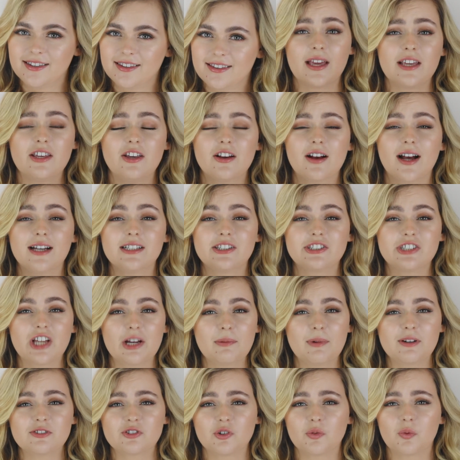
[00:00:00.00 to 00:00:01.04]
Thank you guys so
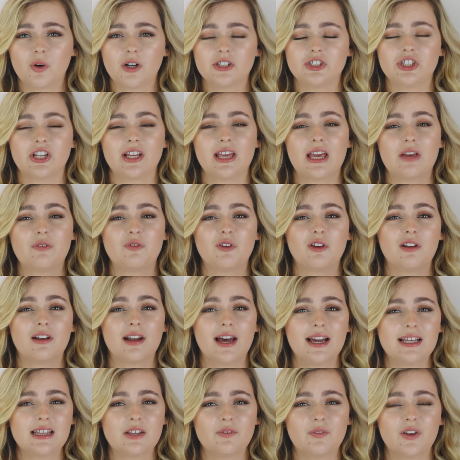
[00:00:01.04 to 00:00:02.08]
much for watching. If you
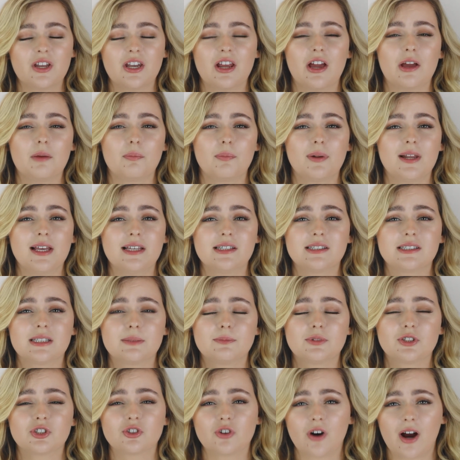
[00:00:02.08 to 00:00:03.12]
liked the video, please
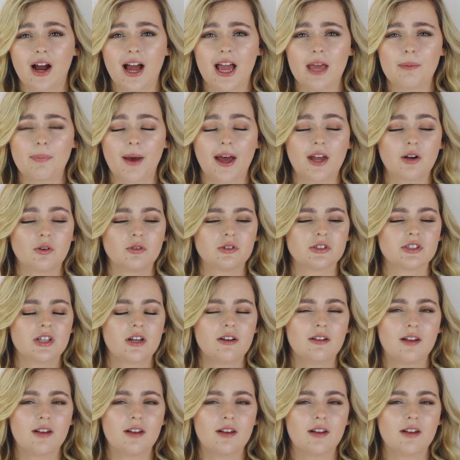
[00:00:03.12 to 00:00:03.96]
subscribe and also